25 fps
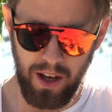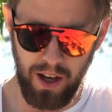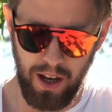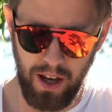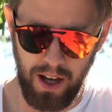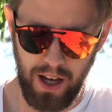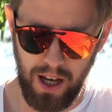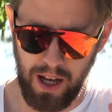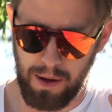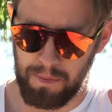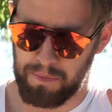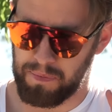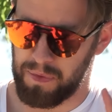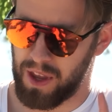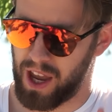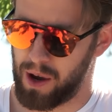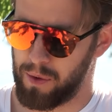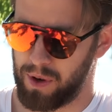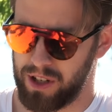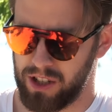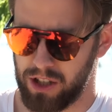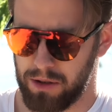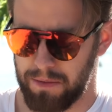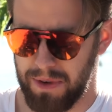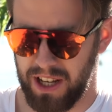I
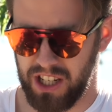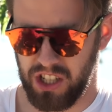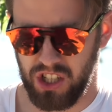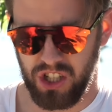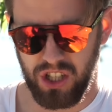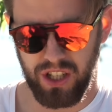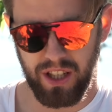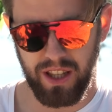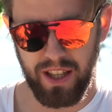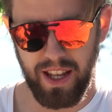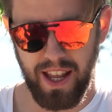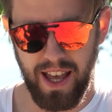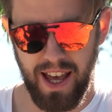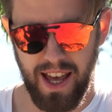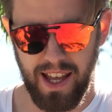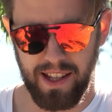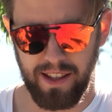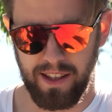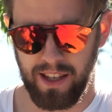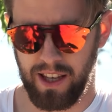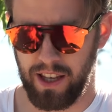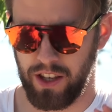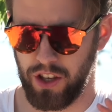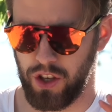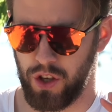want to mention
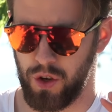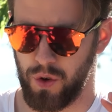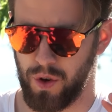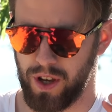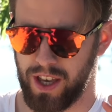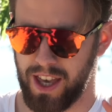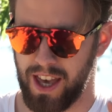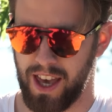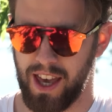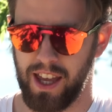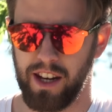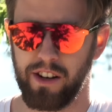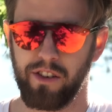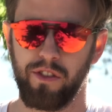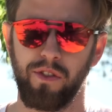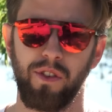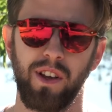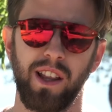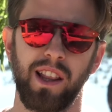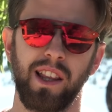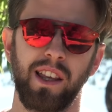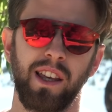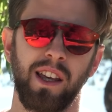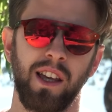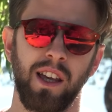that you can't
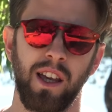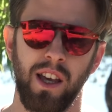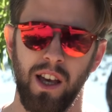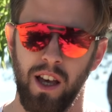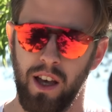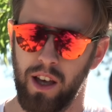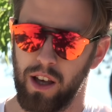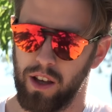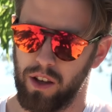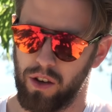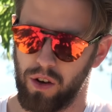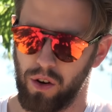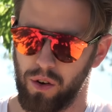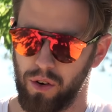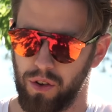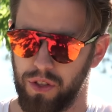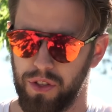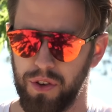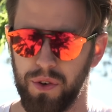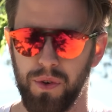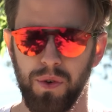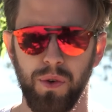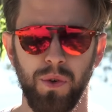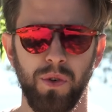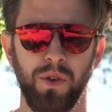really go
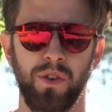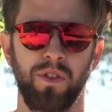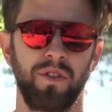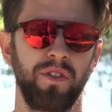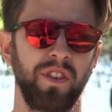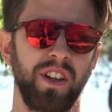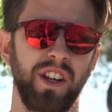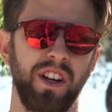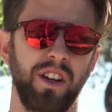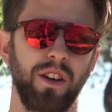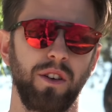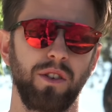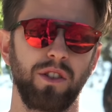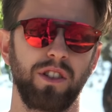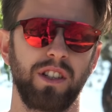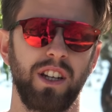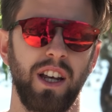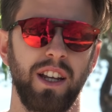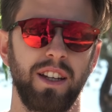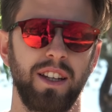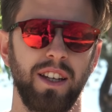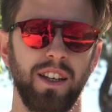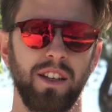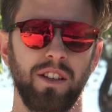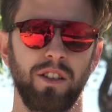through video
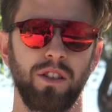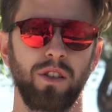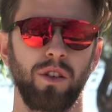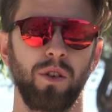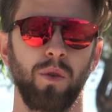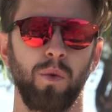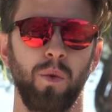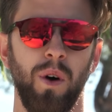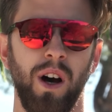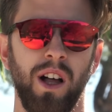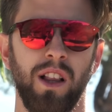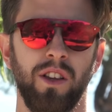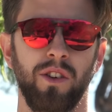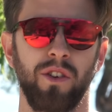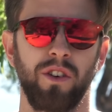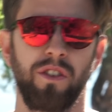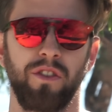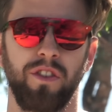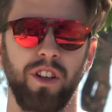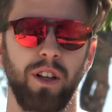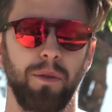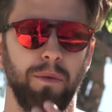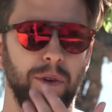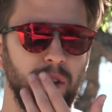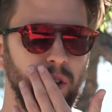settings, so while you're
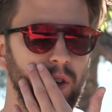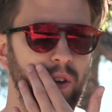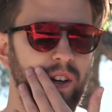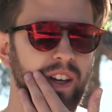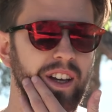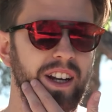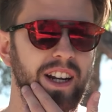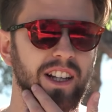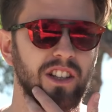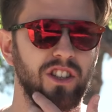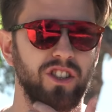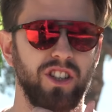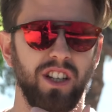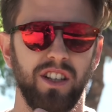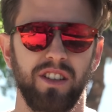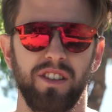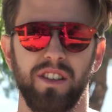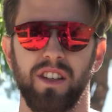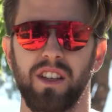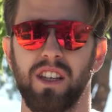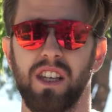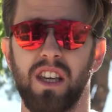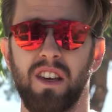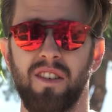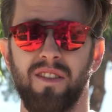filming you can adjust
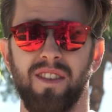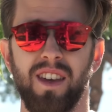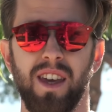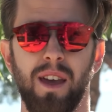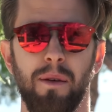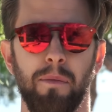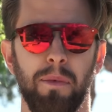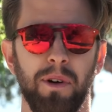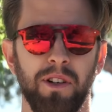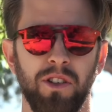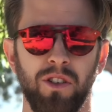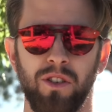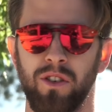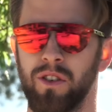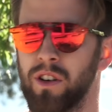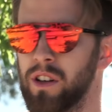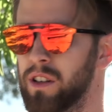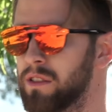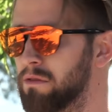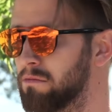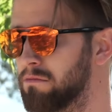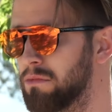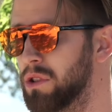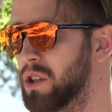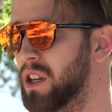the EV, but you
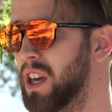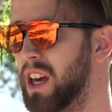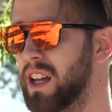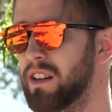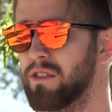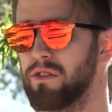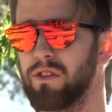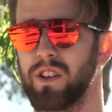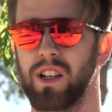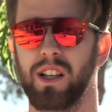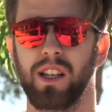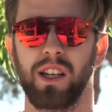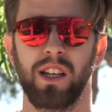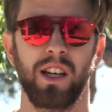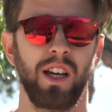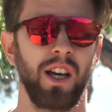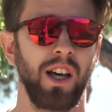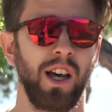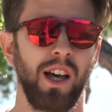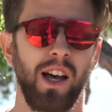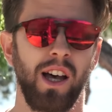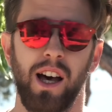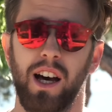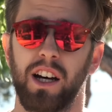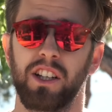can't really
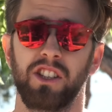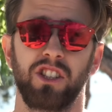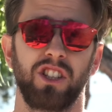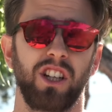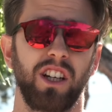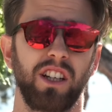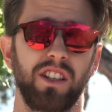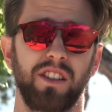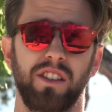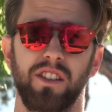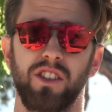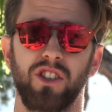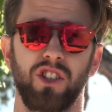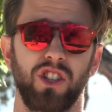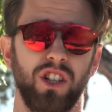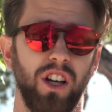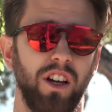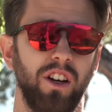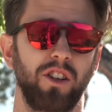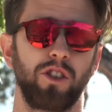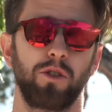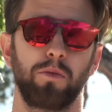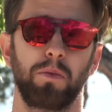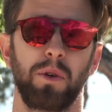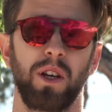adjust the
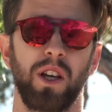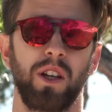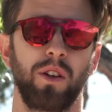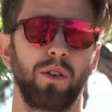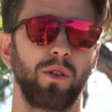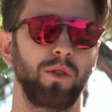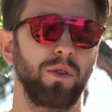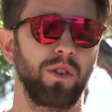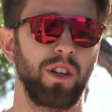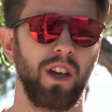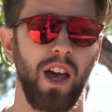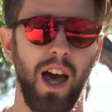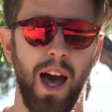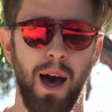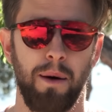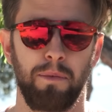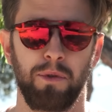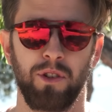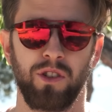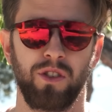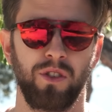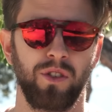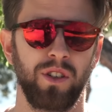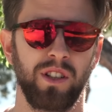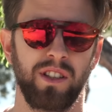shutter speed or the
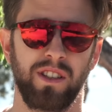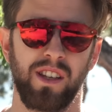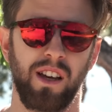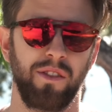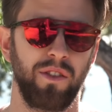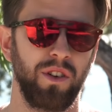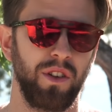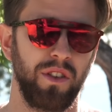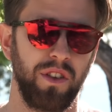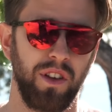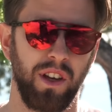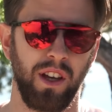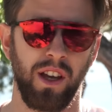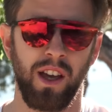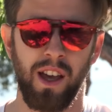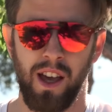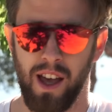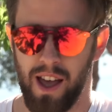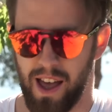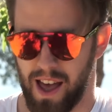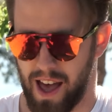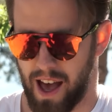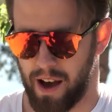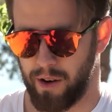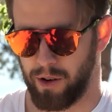aperture. It's everything
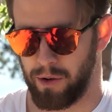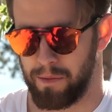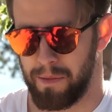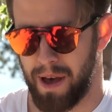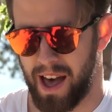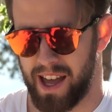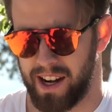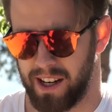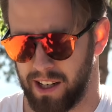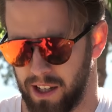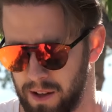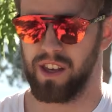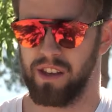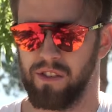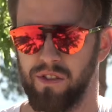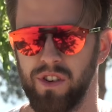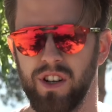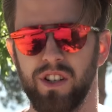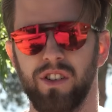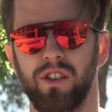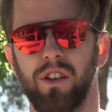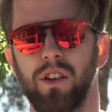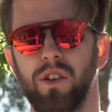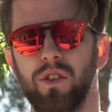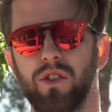automatic. The
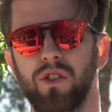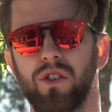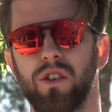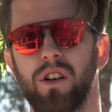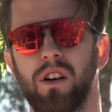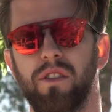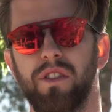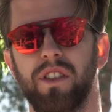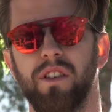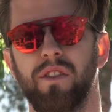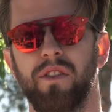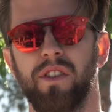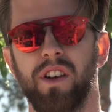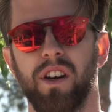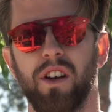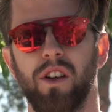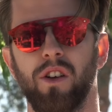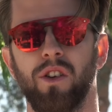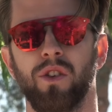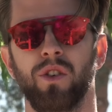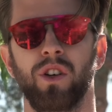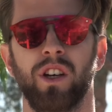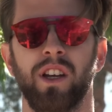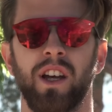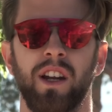resolution of the video,
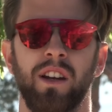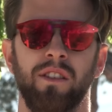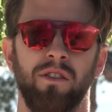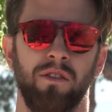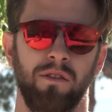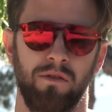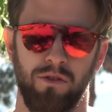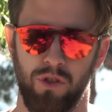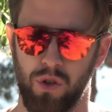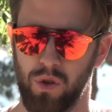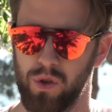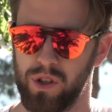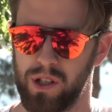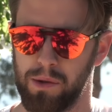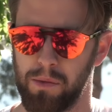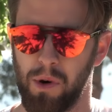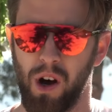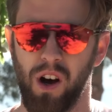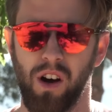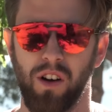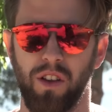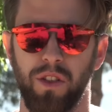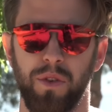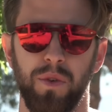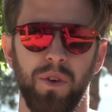you can choose
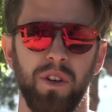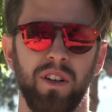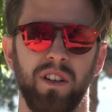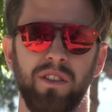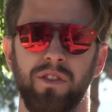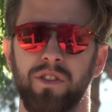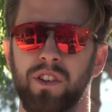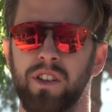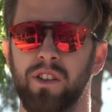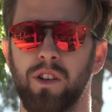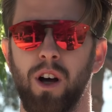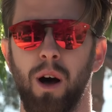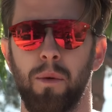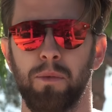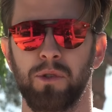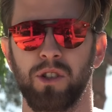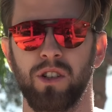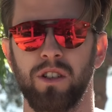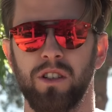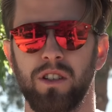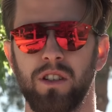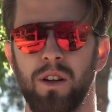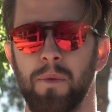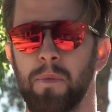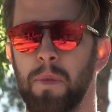among 3 different
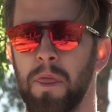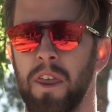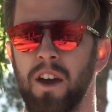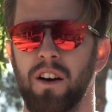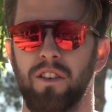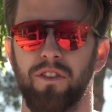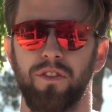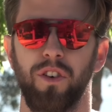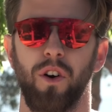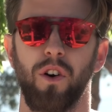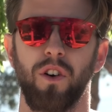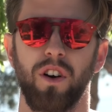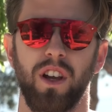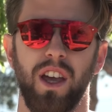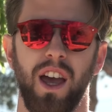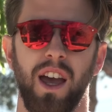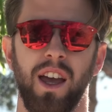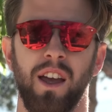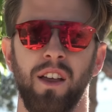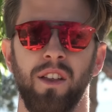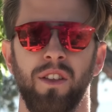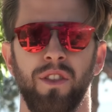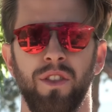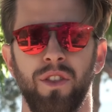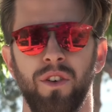options:
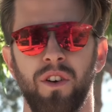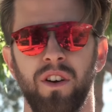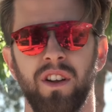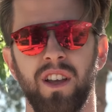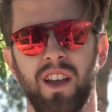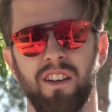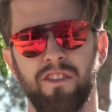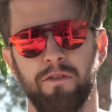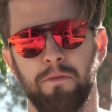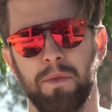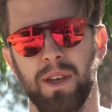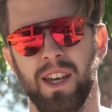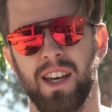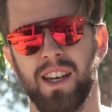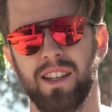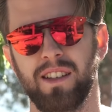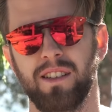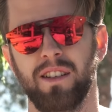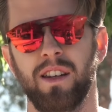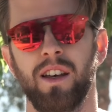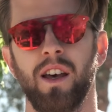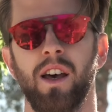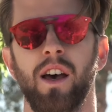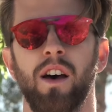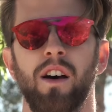4K
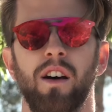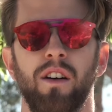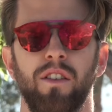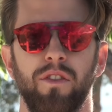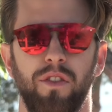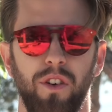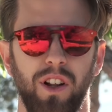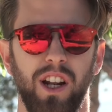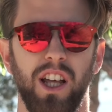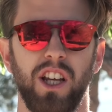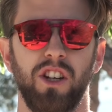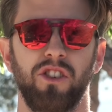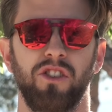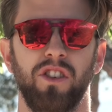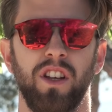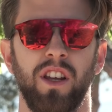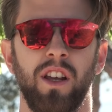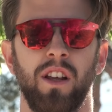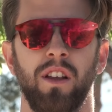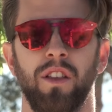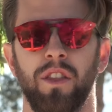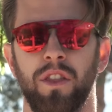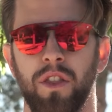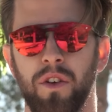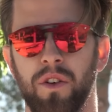30fps, Full
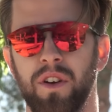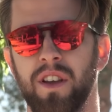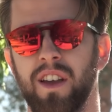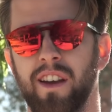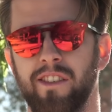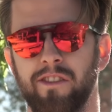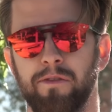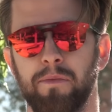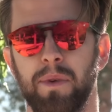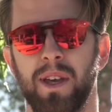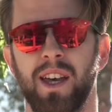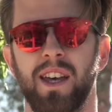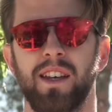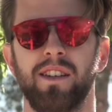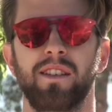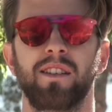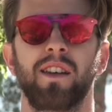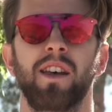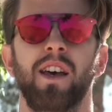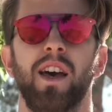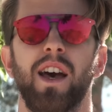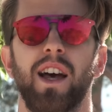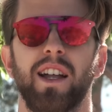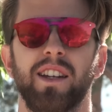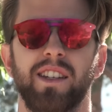HD 30fps,
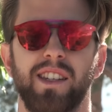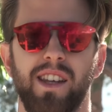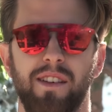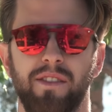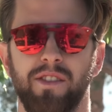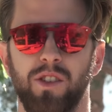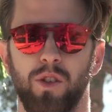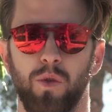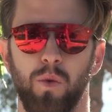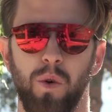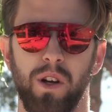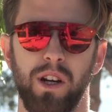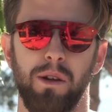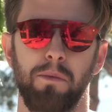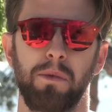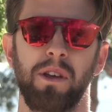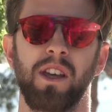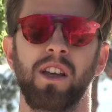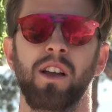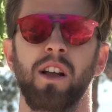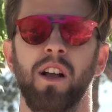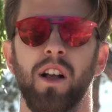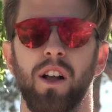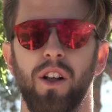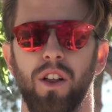and
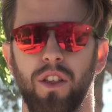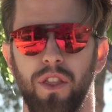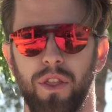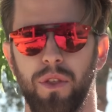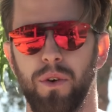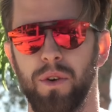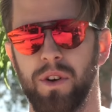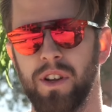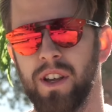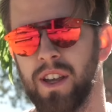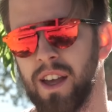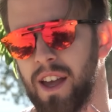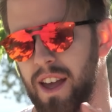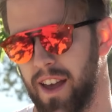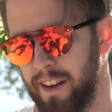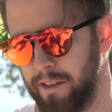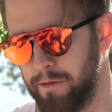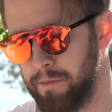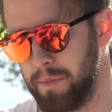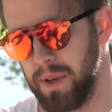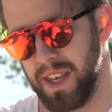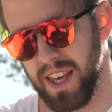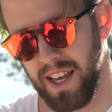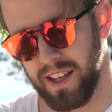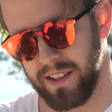720p
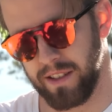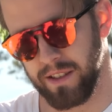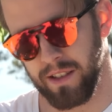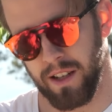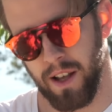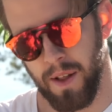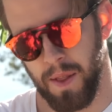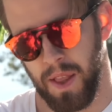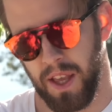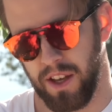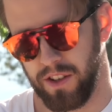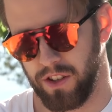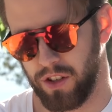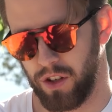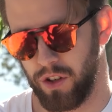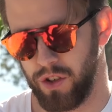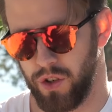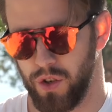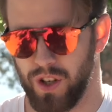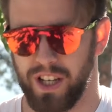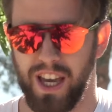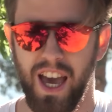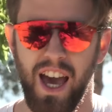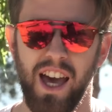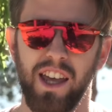30fps. So
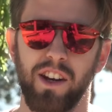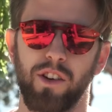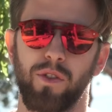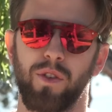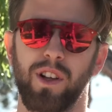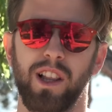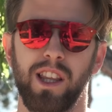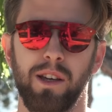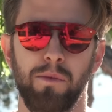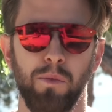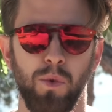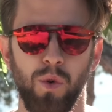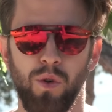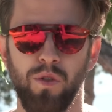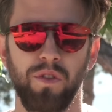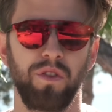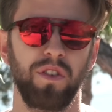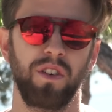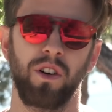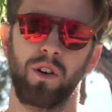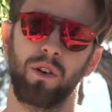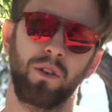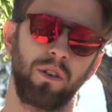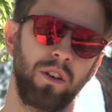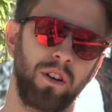you can't really move,
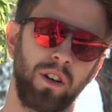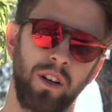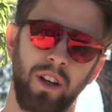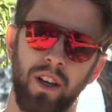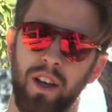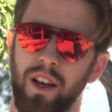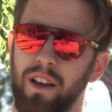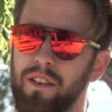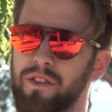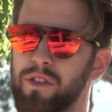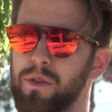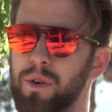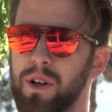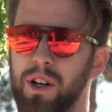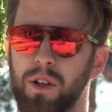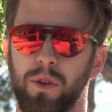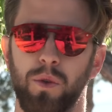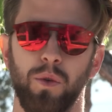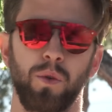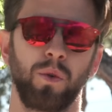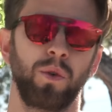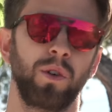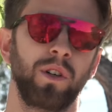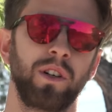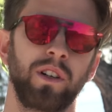or if you want to
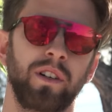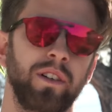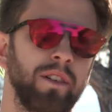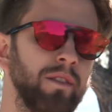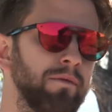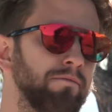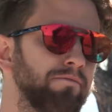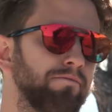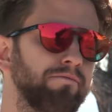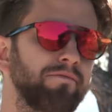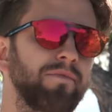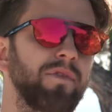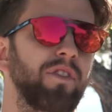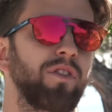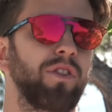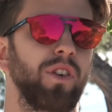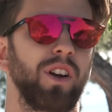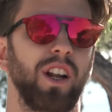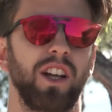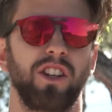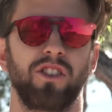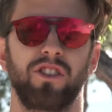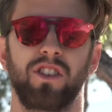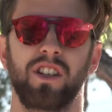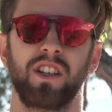do a Full
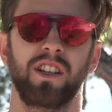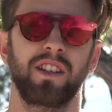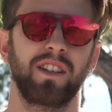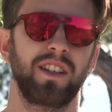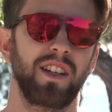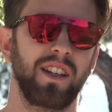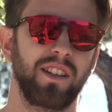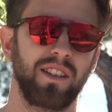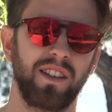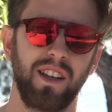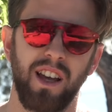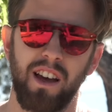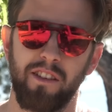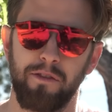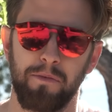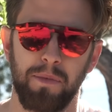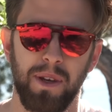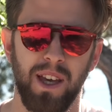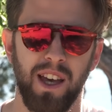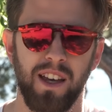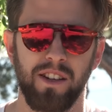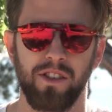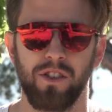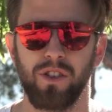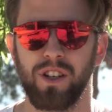HD
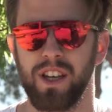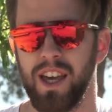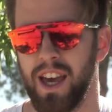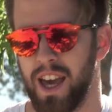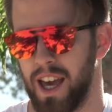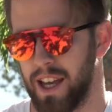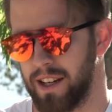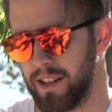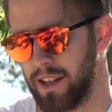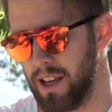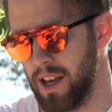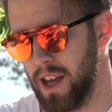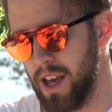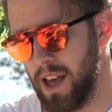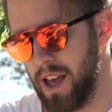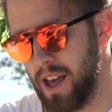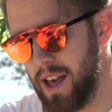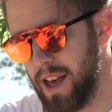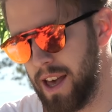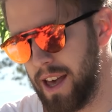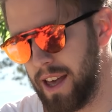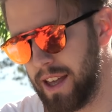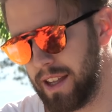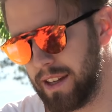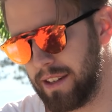60fps, you can't,
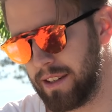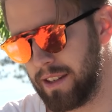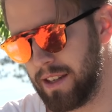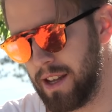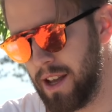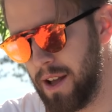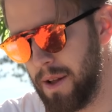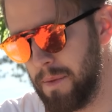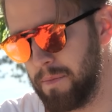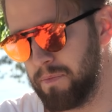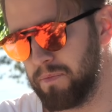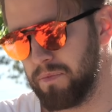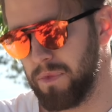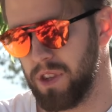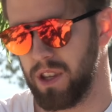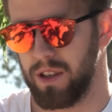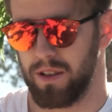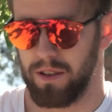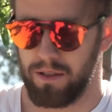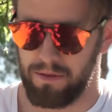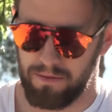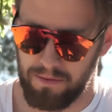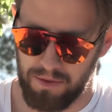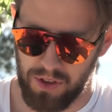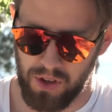and
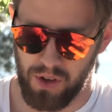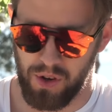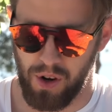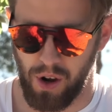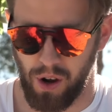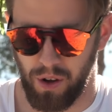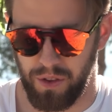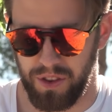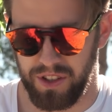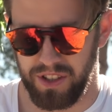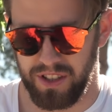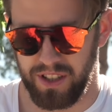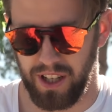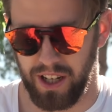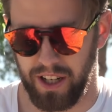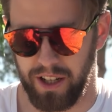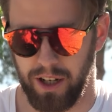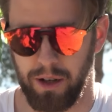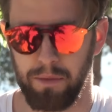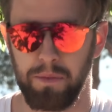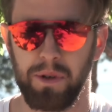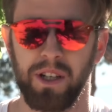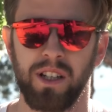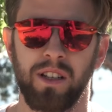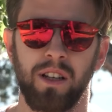you know, this is a
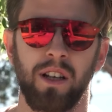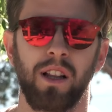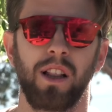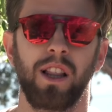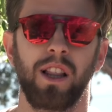little bit